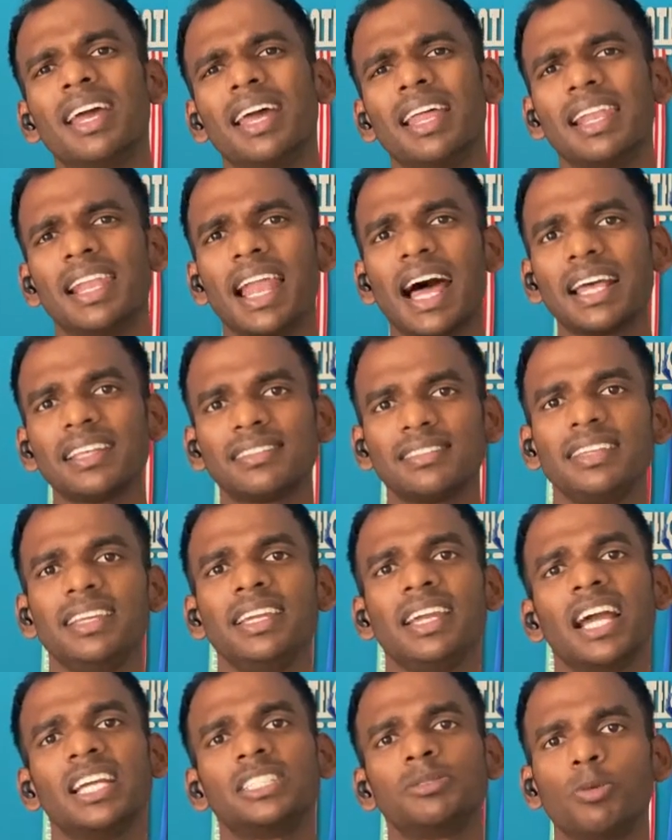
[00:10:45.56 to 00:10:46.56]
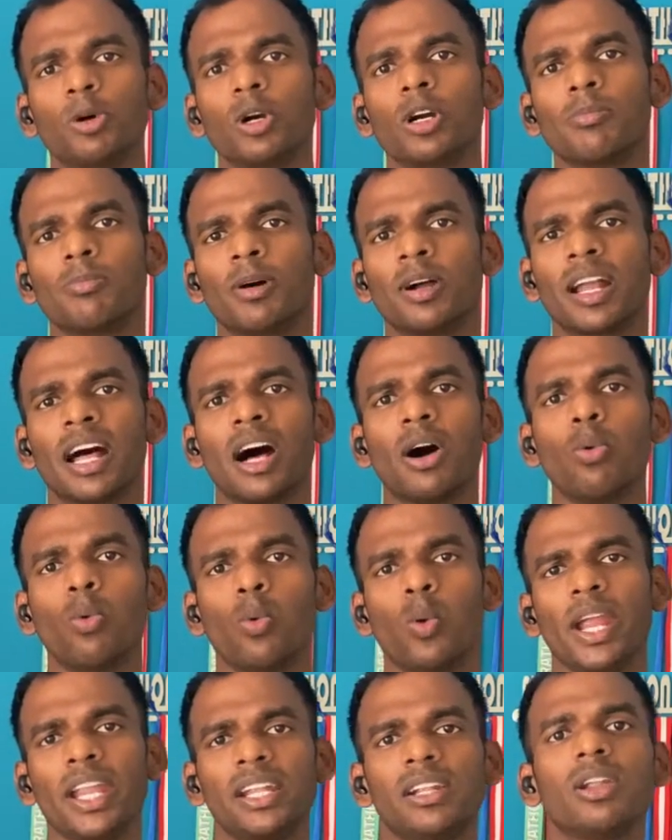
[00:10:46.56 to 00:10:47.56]
Lastly, I spoke about how
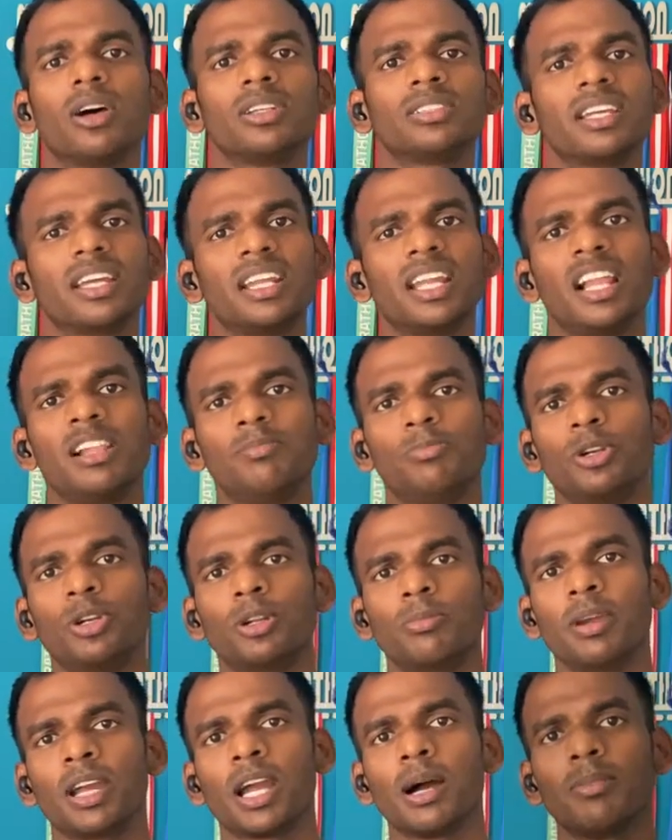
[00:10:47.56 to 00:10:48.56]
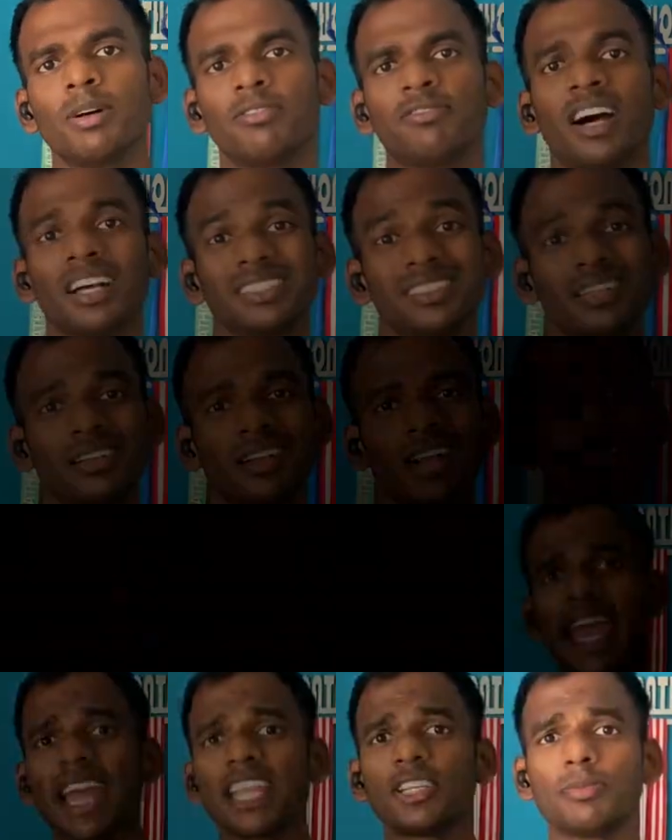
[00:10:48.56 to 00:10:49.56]
weight loss can help you to become a faster runner.
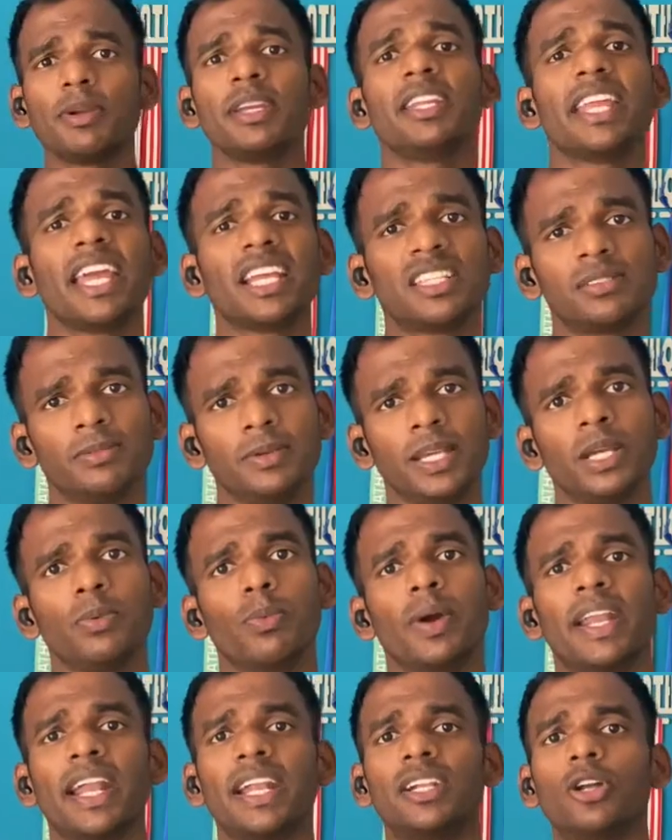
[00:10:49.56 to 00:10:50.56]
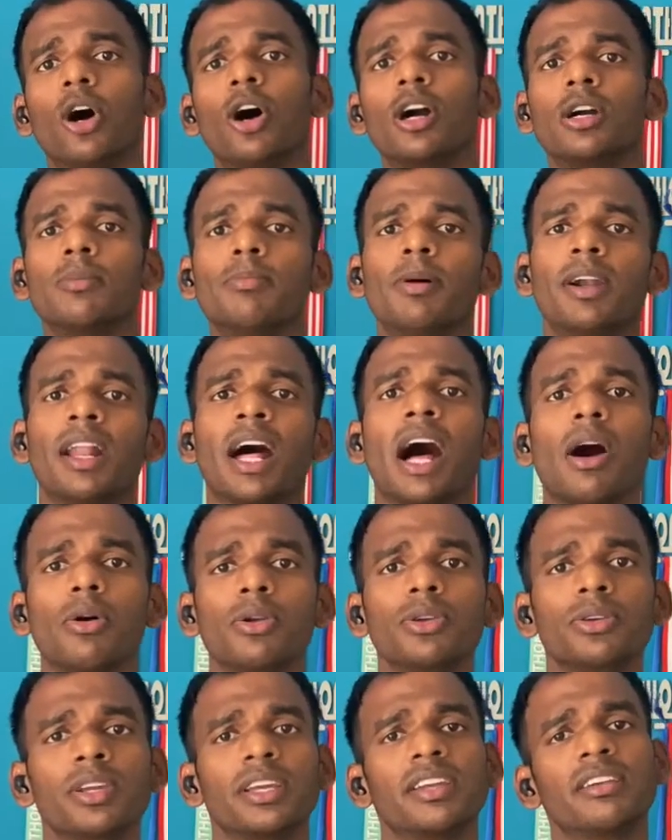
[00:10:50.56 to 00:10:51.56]
Catch me next week where I talk about how
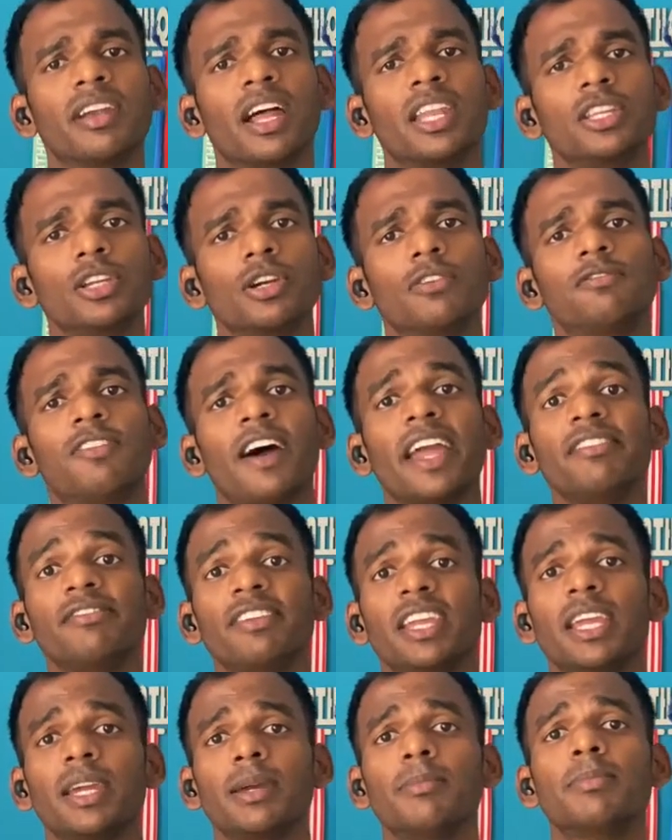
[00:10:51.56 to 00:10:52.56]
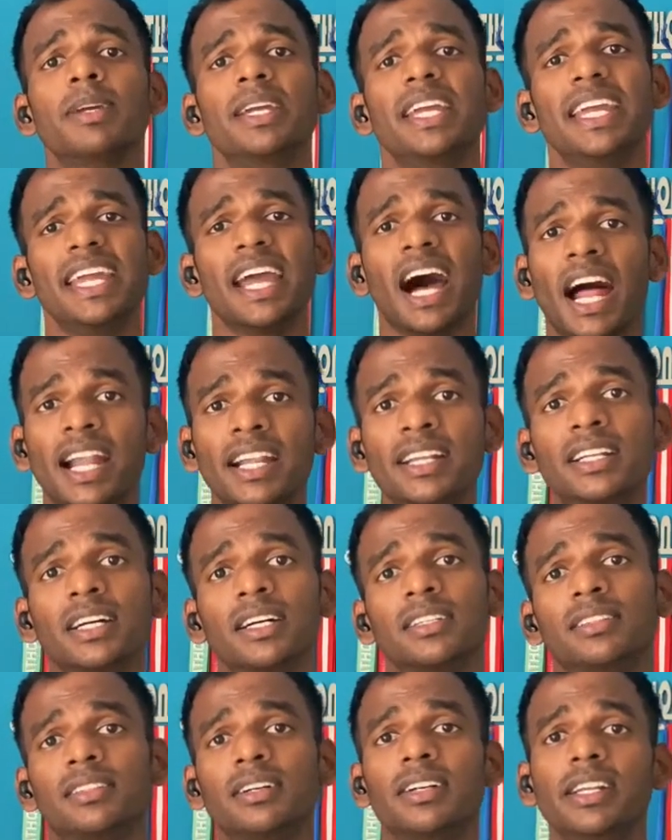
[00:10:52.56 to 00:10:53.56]
you can run your 5 km
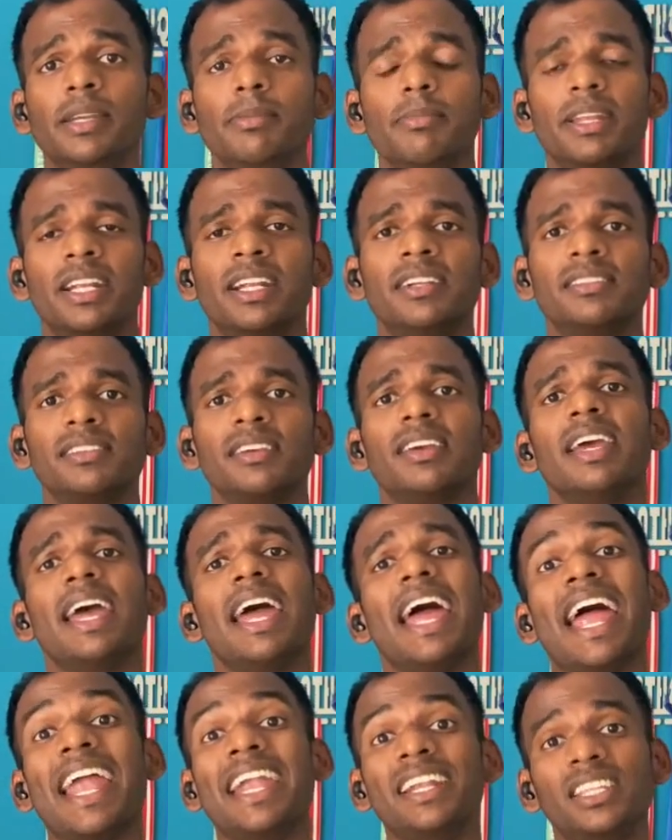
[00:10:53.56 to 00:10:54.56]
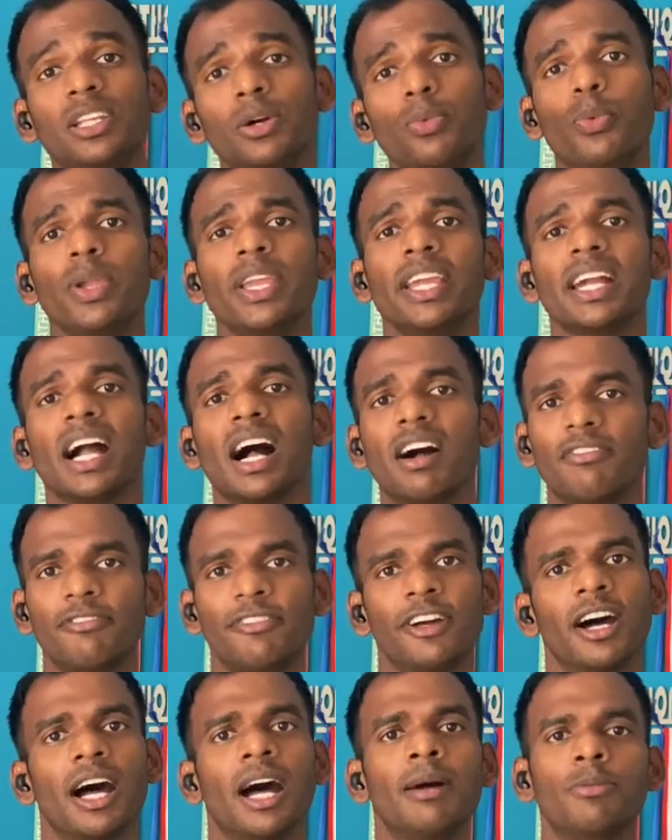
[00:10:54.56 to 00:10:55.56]
under 30 minutes. And the week
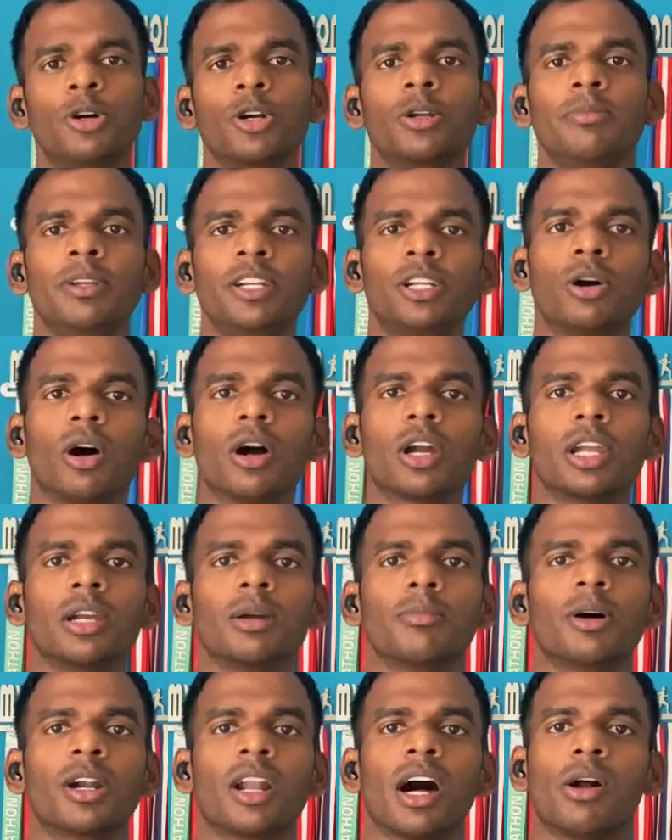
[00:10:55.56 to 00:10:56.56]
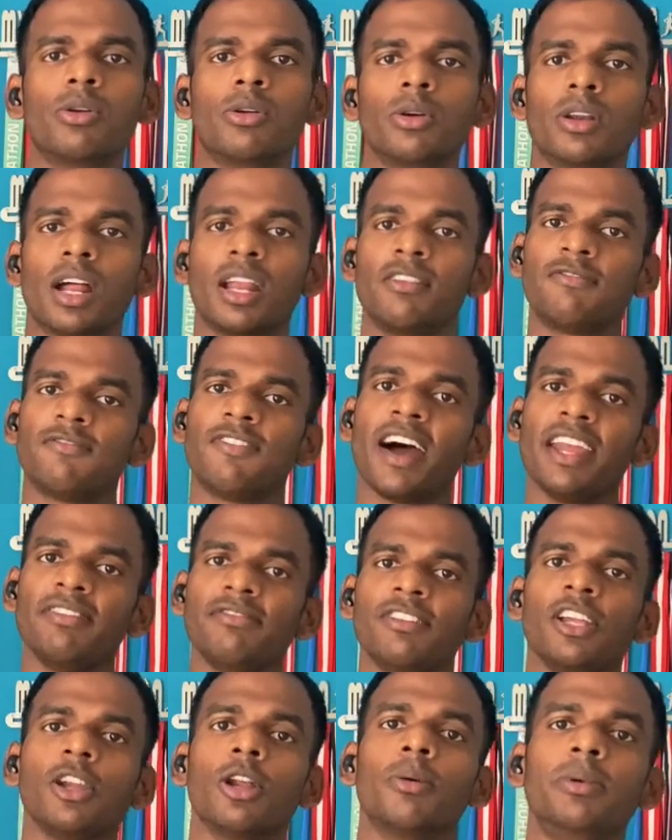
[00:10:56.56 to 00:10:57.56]
after, I'm going to be talking about how to run
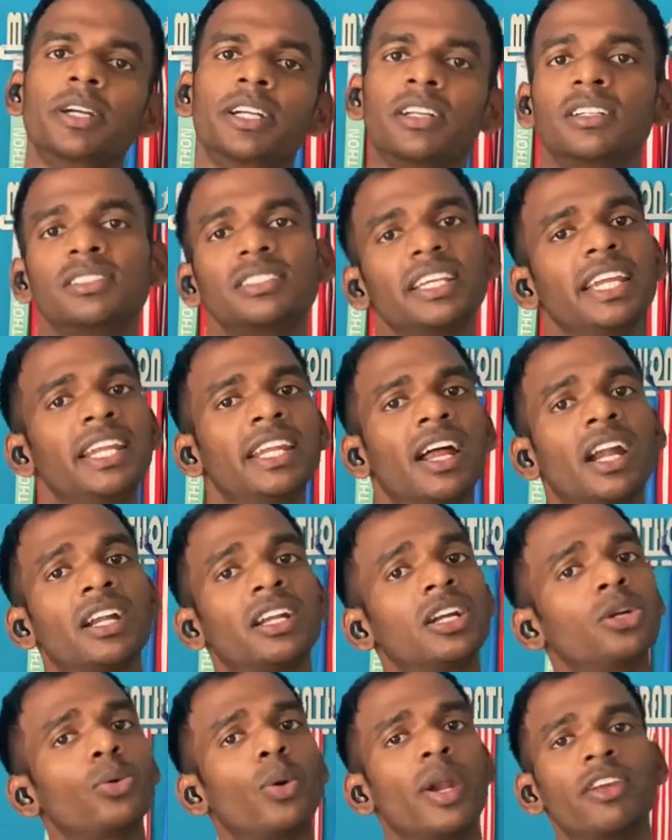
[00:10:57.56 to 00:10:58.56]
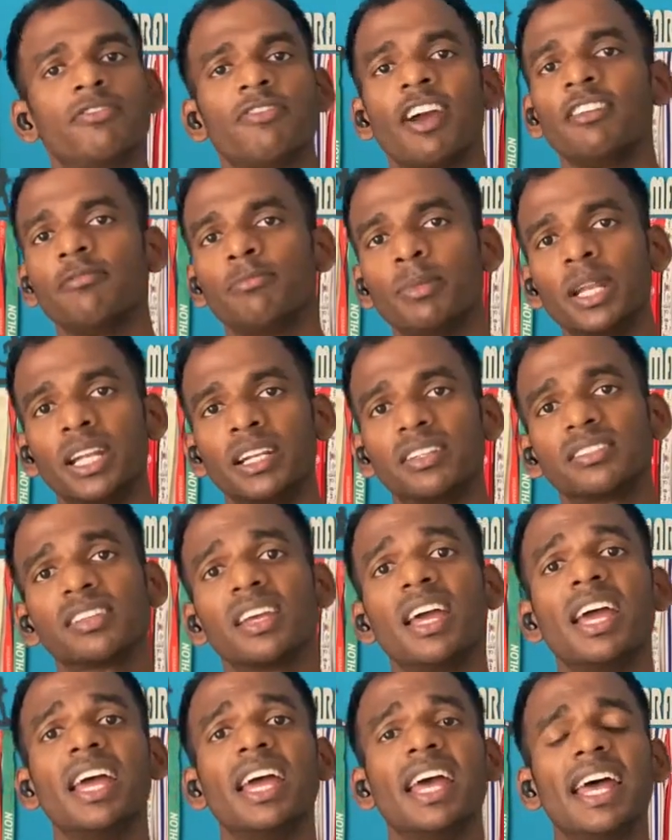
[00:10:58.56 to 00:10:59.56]
5 kilometers in under 25 minutes.
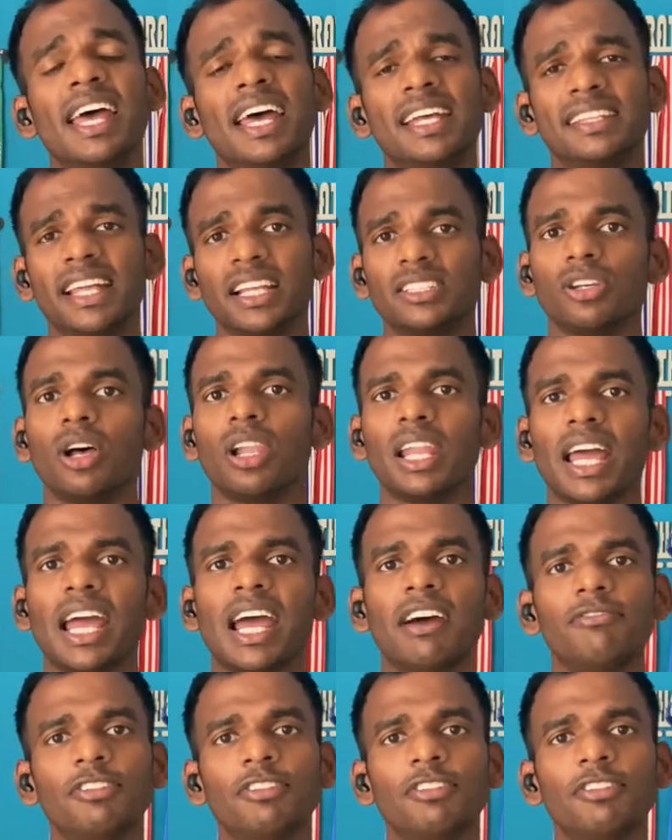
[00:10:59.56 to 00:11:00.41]
That's all I have